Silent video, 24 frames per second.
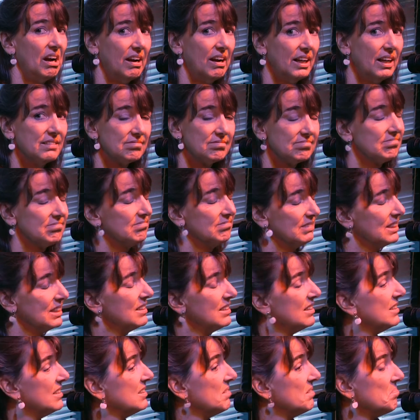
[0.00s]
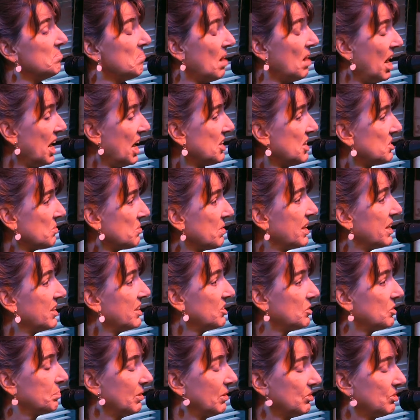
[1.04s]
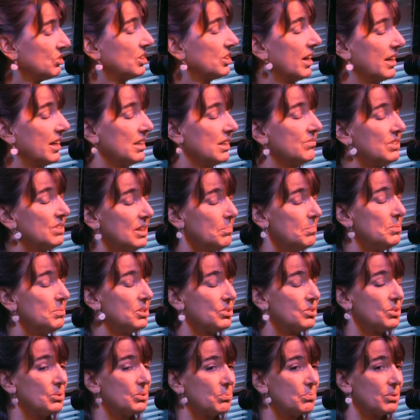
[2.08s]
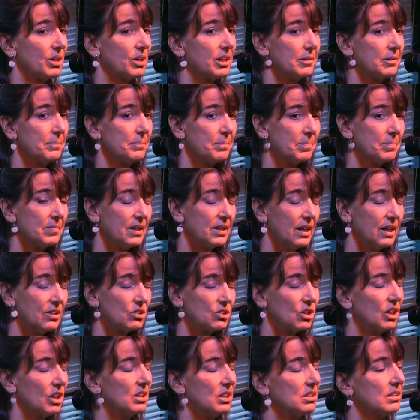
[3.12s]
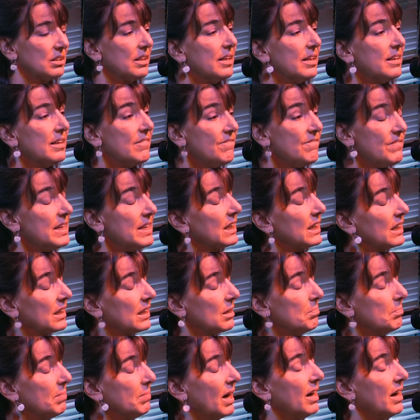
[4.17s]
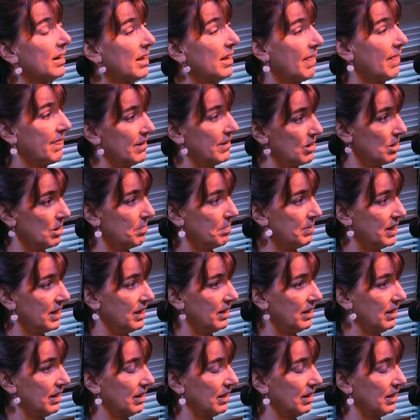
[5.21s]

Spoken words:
right, I do a special kind of deep tissue work. It's called feeling body therapy.